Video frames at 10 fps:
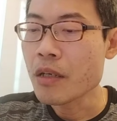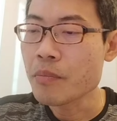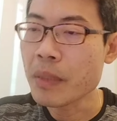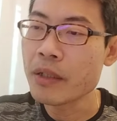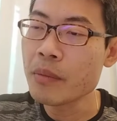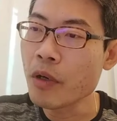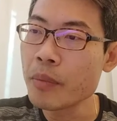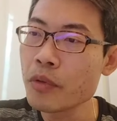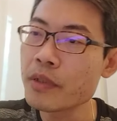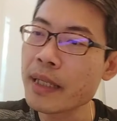But you need more
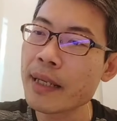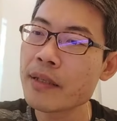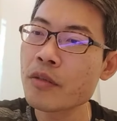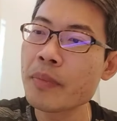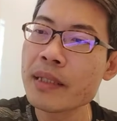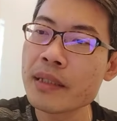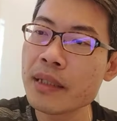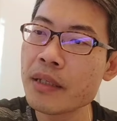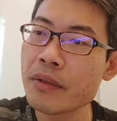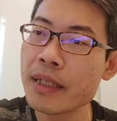blue tack. So
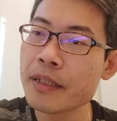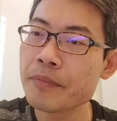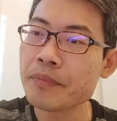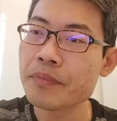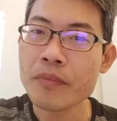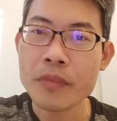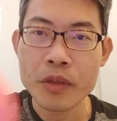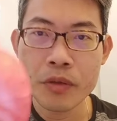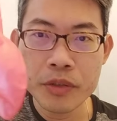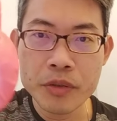basically, right,
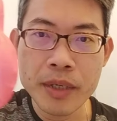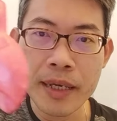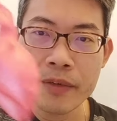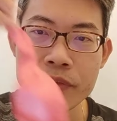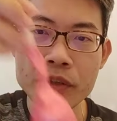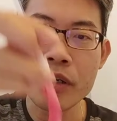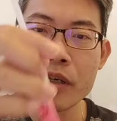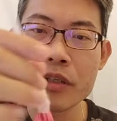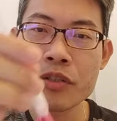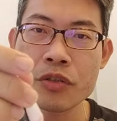you still have
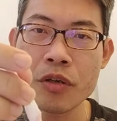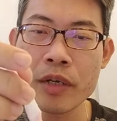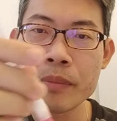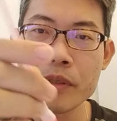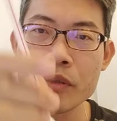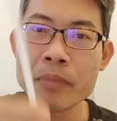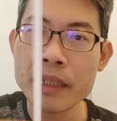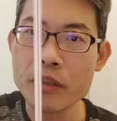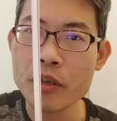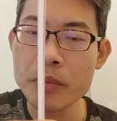your straw and balloon,
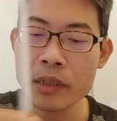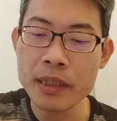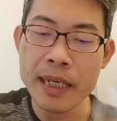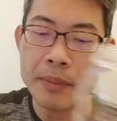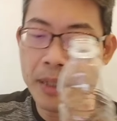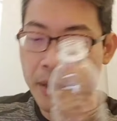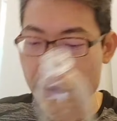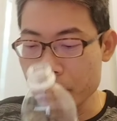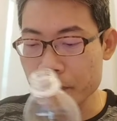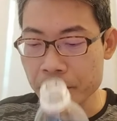but no bottle cap
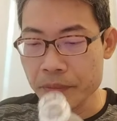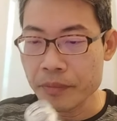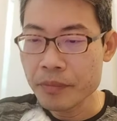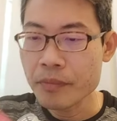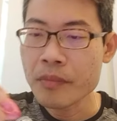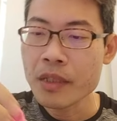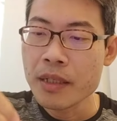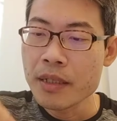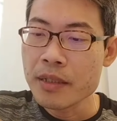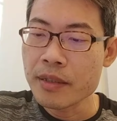now.
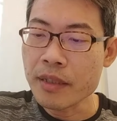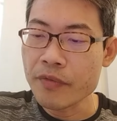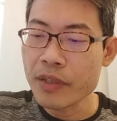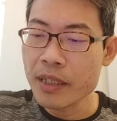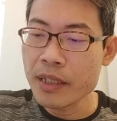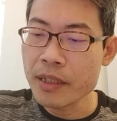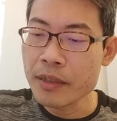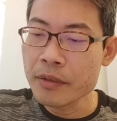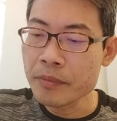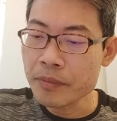Stuff it in.